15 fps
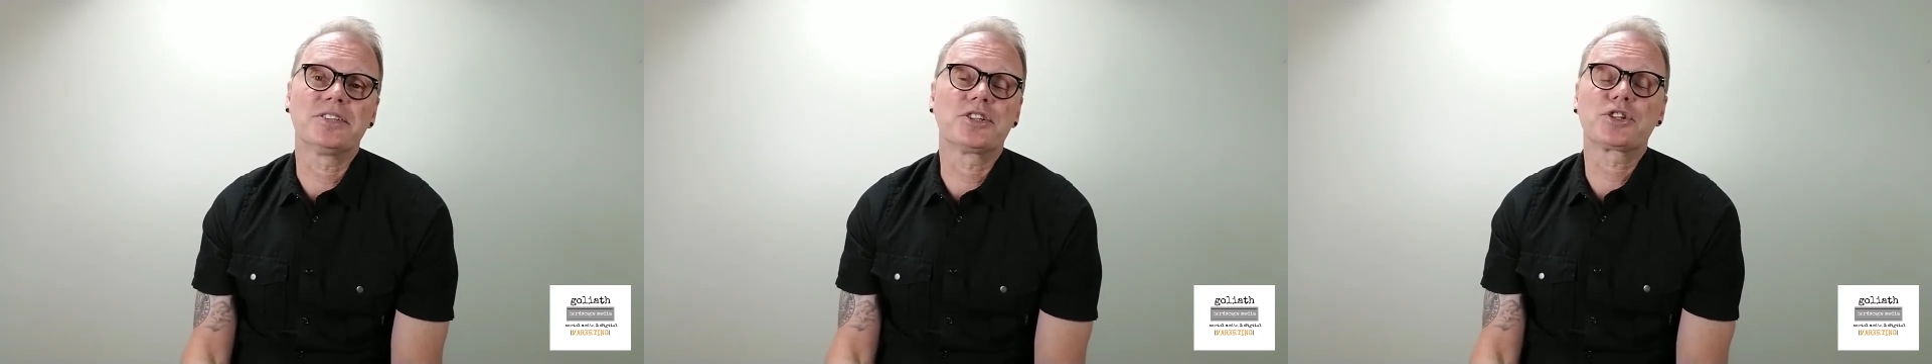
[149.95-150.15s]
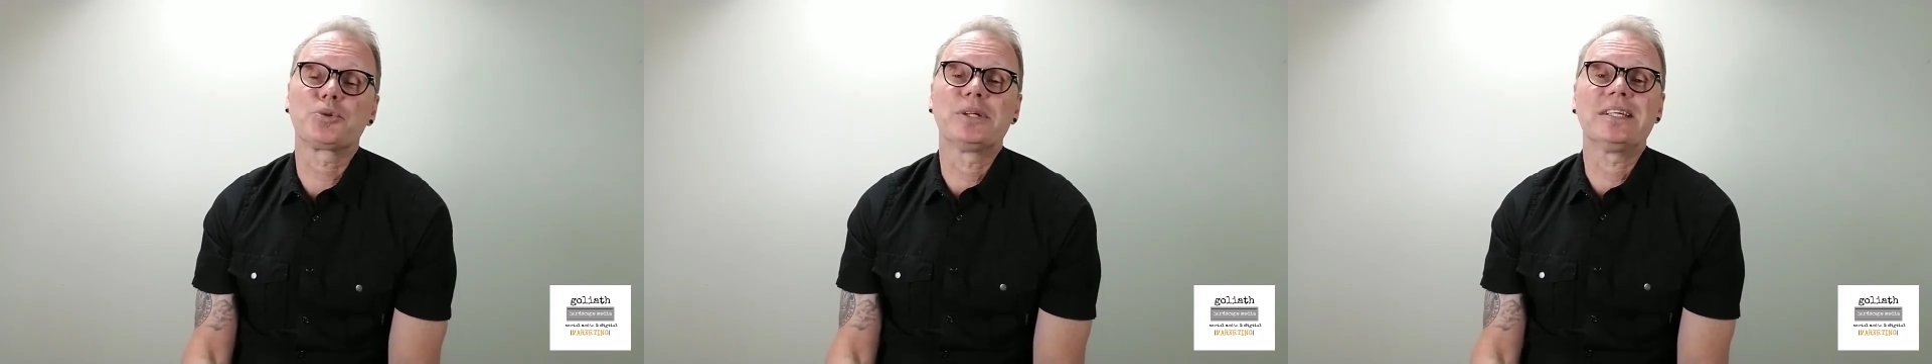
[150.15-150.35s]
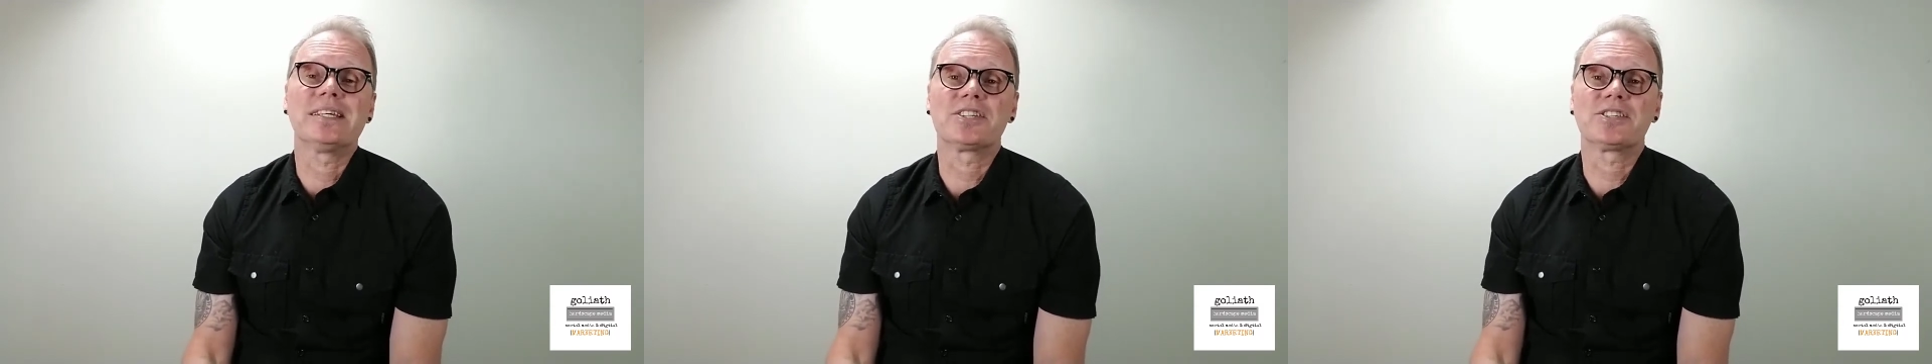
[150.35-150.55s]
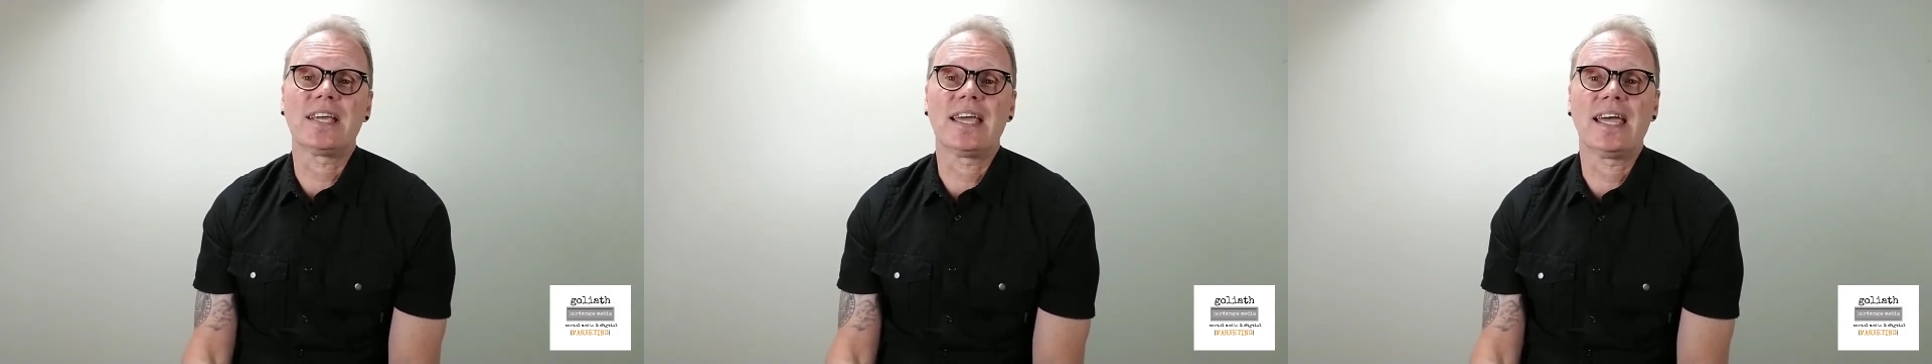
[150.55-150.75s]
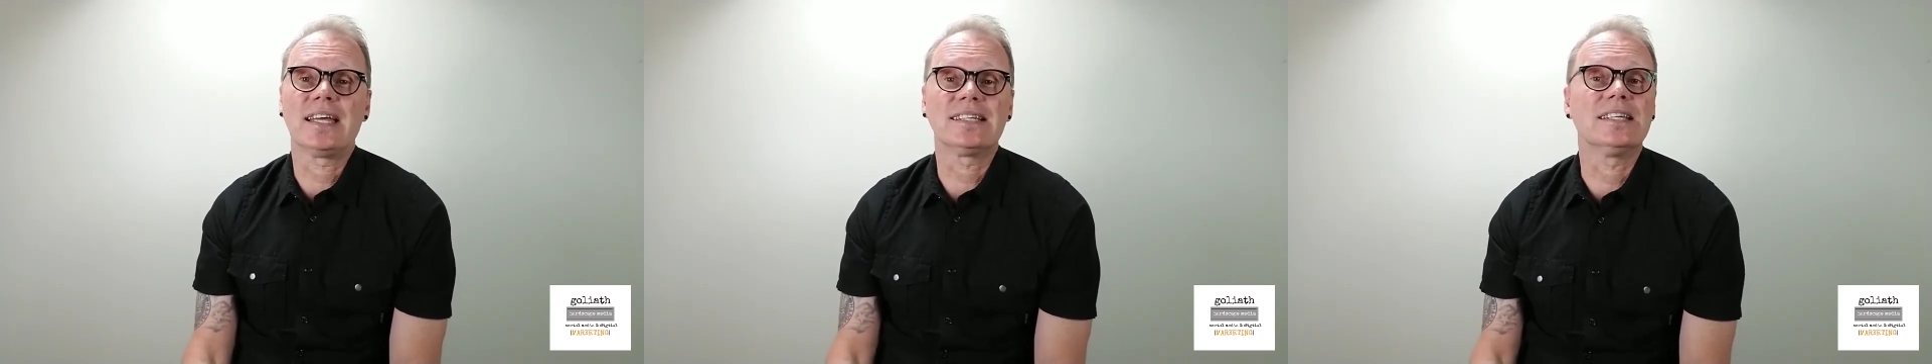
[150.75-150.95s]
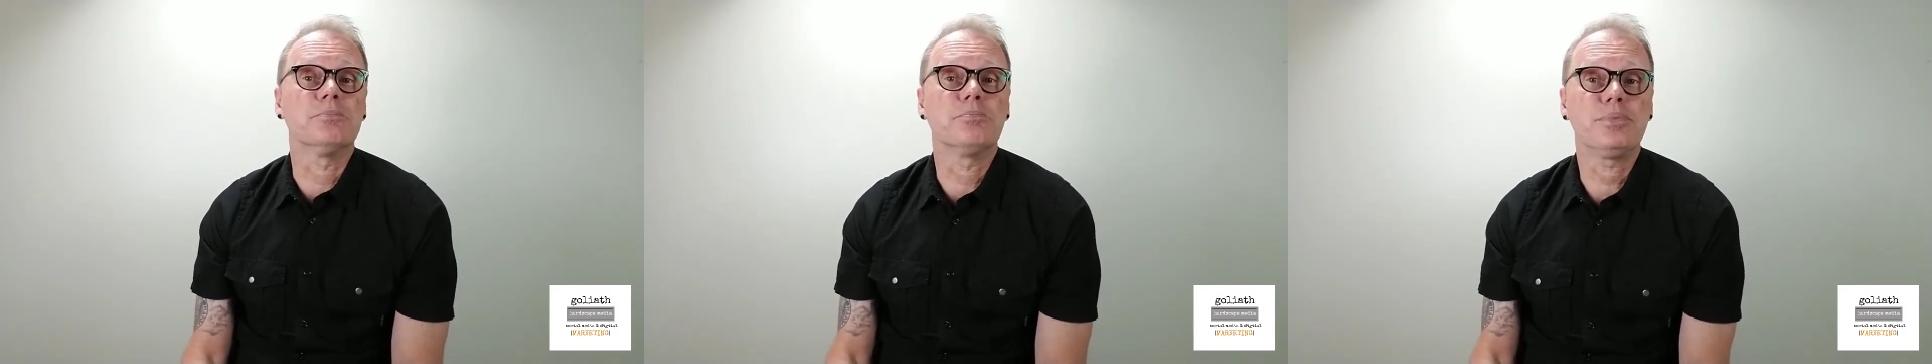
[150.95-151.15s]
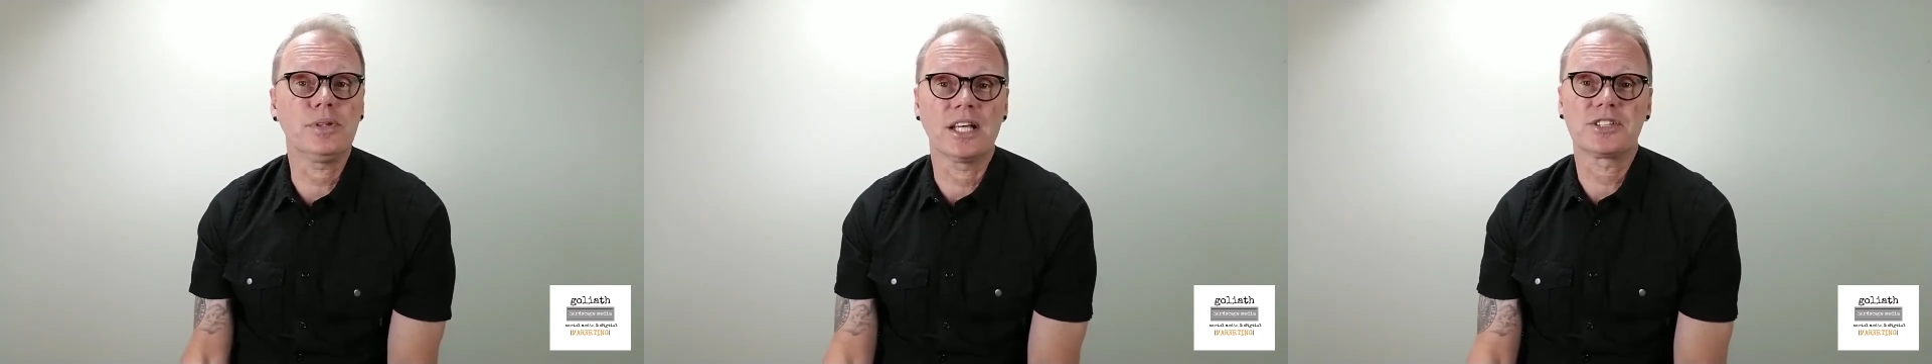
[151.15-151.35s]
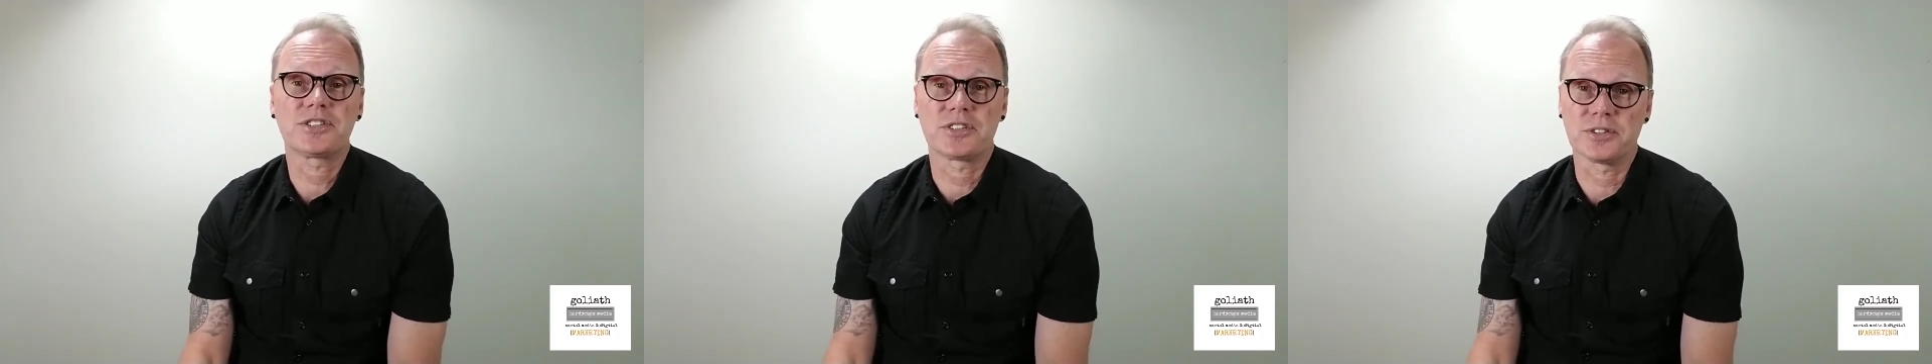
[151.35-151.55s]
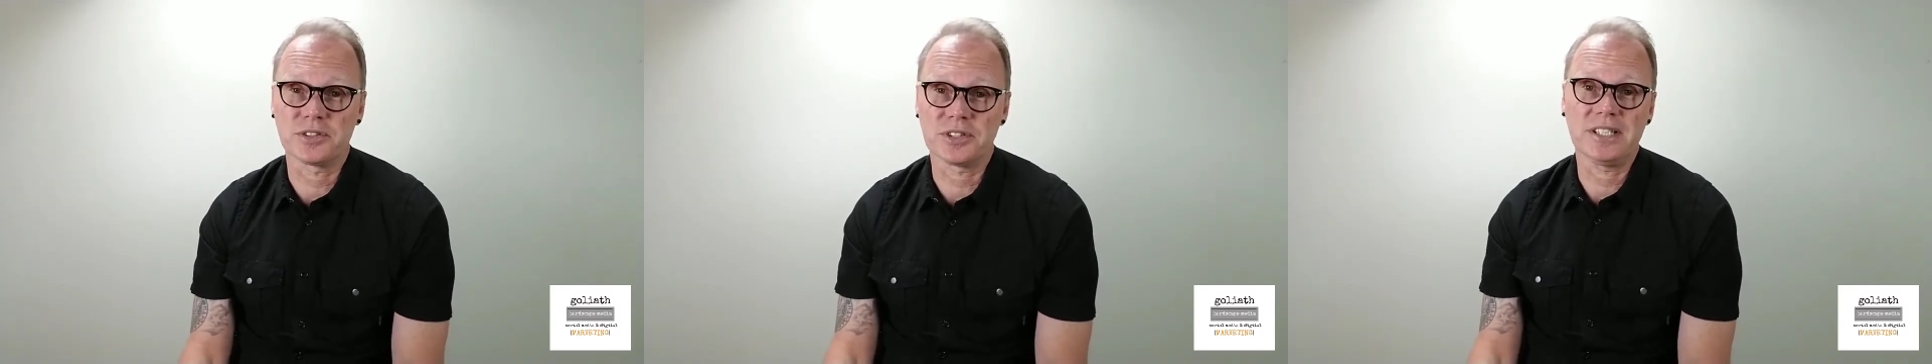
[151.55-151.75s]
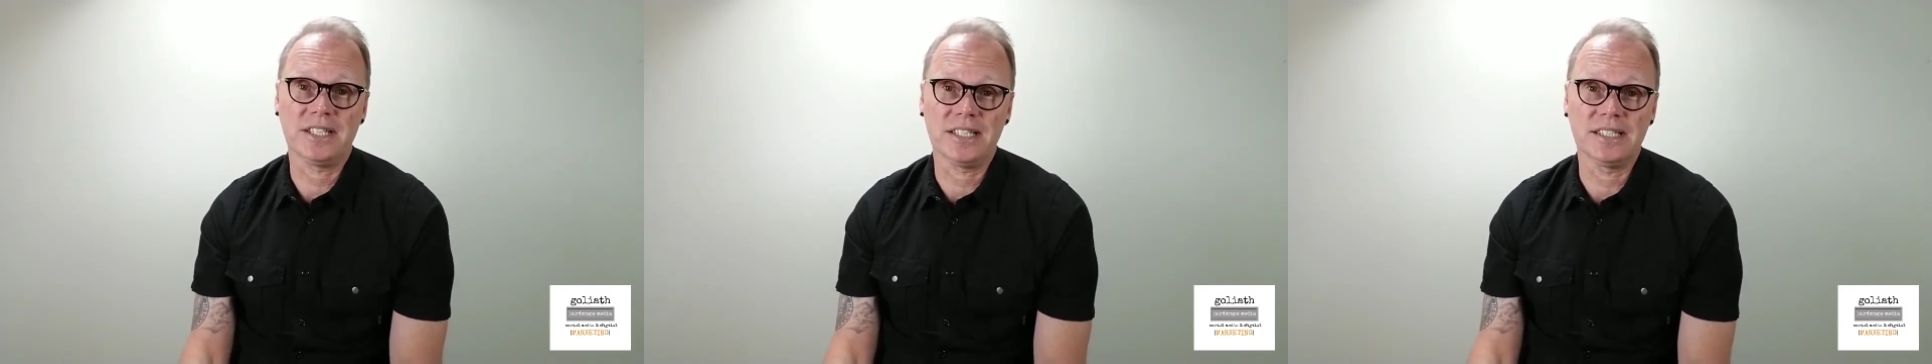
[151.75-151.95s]
and screeding sand in
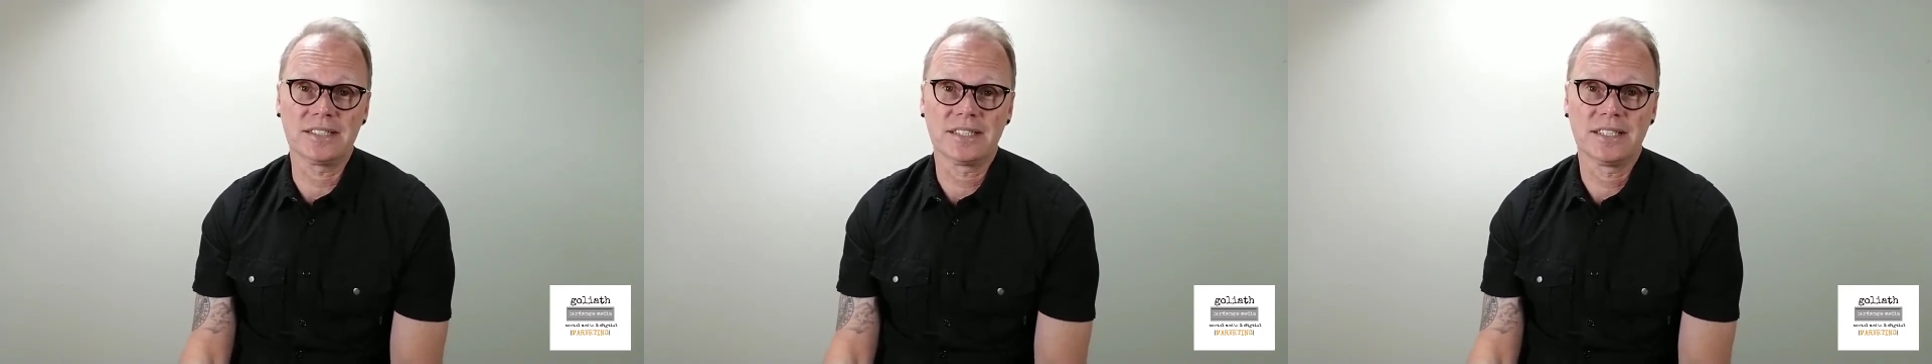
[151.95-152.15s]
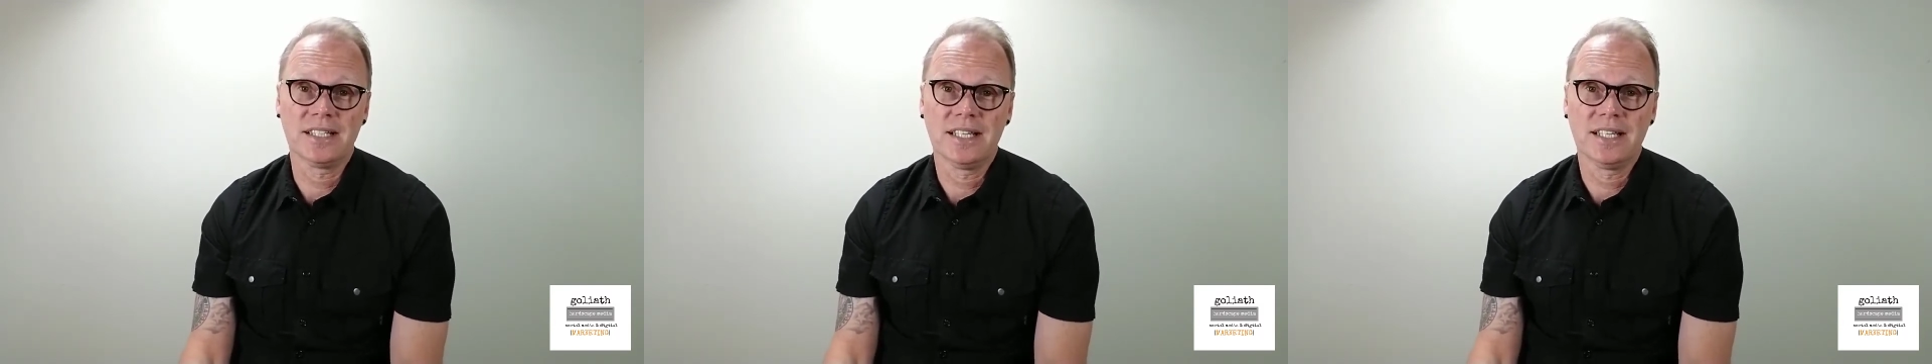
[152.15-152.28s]
+30 heat.